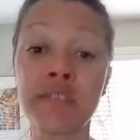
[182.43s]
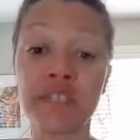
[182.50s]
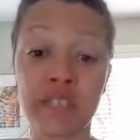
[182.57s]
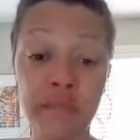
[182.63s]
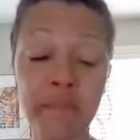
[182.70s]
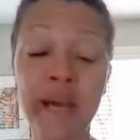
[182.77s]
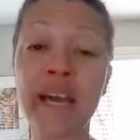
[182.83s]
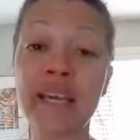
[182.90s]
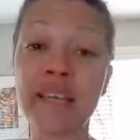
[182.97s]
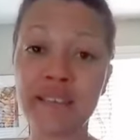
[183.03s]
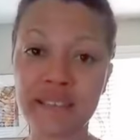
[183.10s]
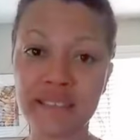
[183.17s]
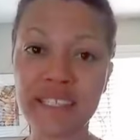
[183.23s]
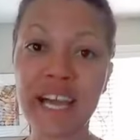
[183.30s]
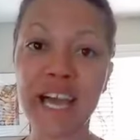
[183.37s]
my
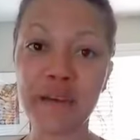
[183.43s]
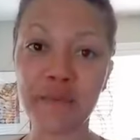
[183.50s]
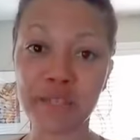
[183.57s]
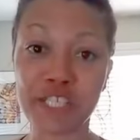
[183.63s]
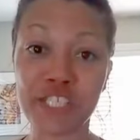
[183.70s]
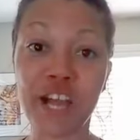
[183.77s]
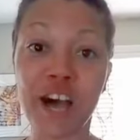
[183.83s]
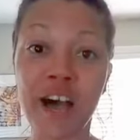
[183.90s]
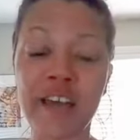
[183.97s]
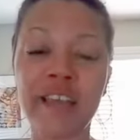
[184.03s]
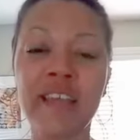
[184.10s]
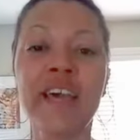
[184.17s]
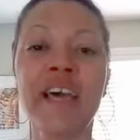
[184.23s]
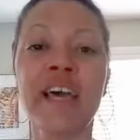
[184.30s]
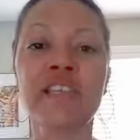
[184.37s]
diet was shot.
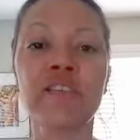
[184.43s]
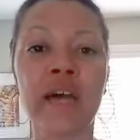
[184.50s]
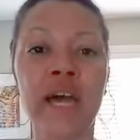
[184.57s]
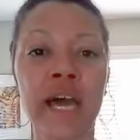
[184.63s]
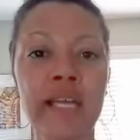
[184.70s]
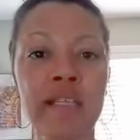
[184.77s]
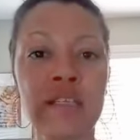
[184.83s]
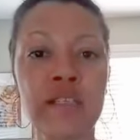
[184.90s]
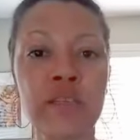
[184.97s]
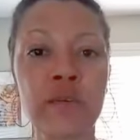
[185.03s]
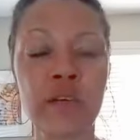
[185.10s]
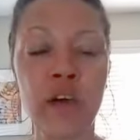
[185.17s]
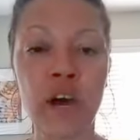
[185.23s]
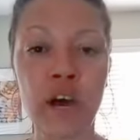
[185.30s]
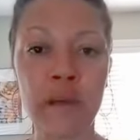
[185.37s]
And so I had to do a
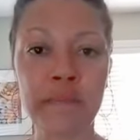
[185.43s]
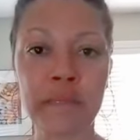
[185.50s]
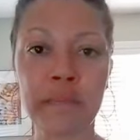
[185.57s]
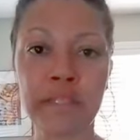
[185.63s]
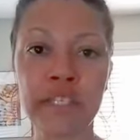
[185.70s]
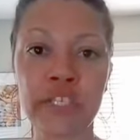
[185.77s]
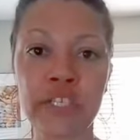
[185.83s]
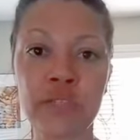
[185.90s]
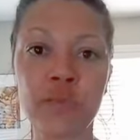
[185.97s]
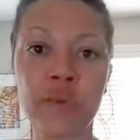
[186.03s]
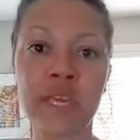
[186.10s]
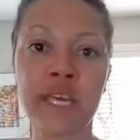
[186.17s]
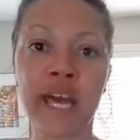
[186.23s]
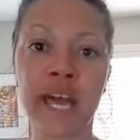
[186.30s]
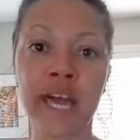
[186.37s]
carb depletion
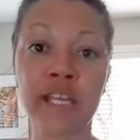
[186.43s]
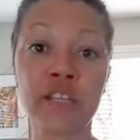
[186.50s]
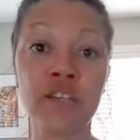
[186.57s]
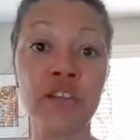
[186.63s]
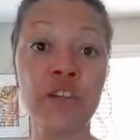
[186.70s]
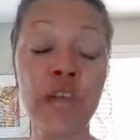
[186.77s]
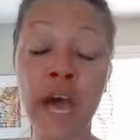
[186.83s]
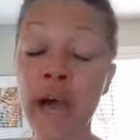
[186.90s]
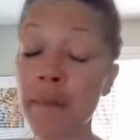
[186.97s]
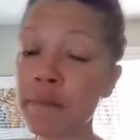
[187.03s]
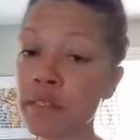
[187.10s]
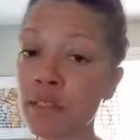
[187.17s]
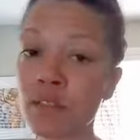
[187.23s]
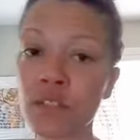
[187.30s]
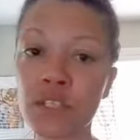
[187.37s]
week. I had
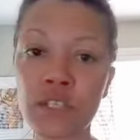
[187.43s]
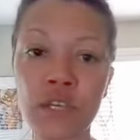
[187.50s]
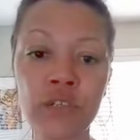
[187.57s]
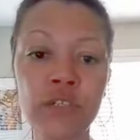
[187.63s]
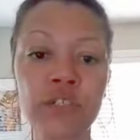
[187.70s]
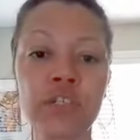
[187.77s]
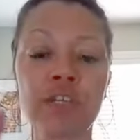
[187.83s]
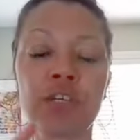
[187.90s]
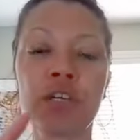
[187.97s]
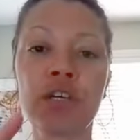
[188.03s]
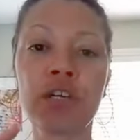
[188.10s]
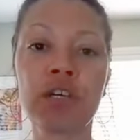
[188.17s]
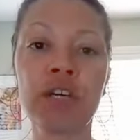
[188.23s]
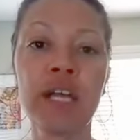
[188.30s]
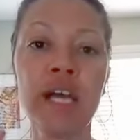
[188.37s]
absolutely no
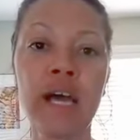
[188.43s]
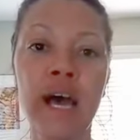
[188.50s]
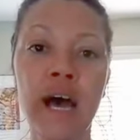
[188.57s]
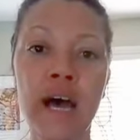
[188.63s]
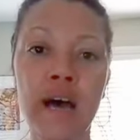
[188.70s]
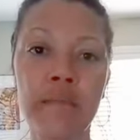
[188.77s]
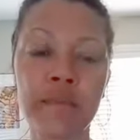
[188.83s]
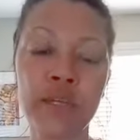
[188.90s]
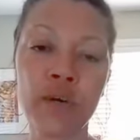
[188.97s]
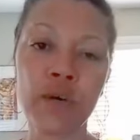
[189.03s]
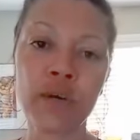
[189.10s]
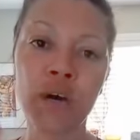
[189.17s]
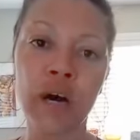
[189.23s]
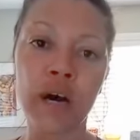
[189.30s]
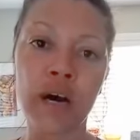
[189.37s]
sugar, no
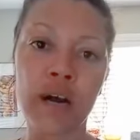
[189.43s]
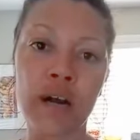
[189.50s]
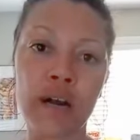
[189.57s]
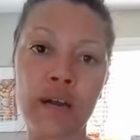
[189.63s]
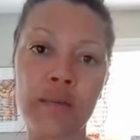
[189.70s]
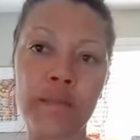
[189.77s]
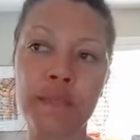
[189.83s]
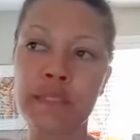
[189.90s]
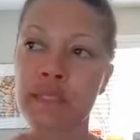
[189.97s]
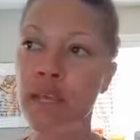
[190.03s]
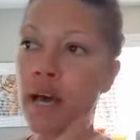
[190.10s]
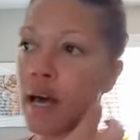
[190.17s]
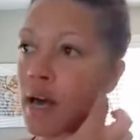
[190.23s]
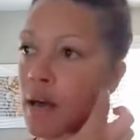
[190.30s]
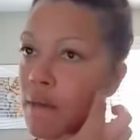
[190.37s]
carbs,
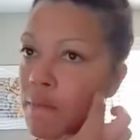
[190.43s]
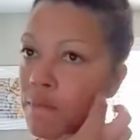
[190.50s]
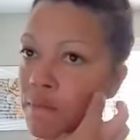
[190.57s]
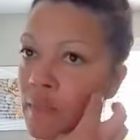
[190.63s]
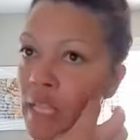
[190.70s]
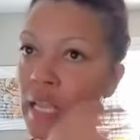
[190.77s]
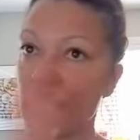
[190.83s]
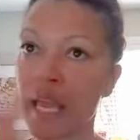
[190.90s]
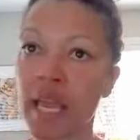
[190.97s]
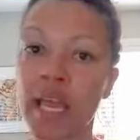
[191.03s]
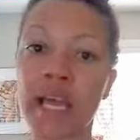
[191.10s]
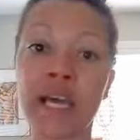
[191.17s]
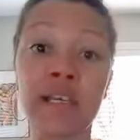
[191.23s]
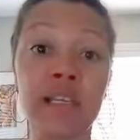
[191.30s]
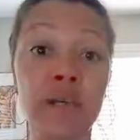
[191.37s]

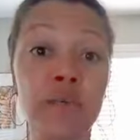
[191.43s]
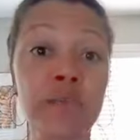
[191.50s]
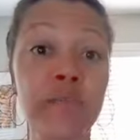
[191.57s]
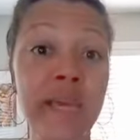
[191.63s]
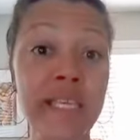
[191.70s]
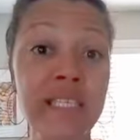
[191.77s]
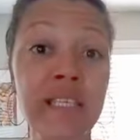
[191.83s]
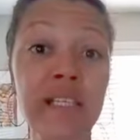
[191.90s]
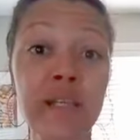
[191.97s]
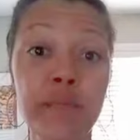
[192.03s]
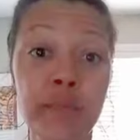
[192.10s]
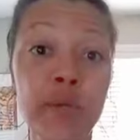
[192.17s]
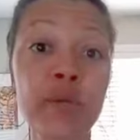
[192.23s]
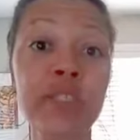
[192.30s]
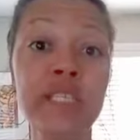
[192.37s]
and it was basically
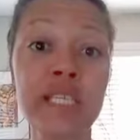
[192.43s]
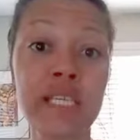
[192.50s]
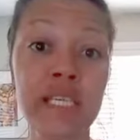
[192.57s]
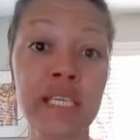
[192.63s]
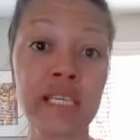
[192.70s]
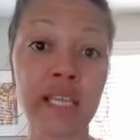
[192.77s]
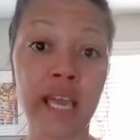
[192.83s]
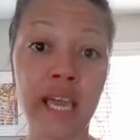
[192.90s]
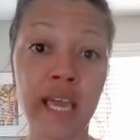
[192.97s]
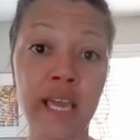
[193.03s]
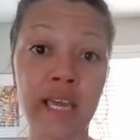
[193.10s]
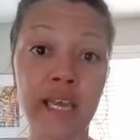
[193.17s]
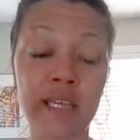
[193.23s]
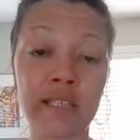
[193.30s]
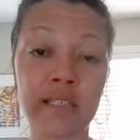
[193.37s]
protein
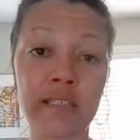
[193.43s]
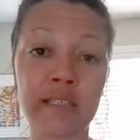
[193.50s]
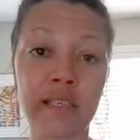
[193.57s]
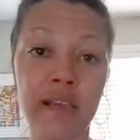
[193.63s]
and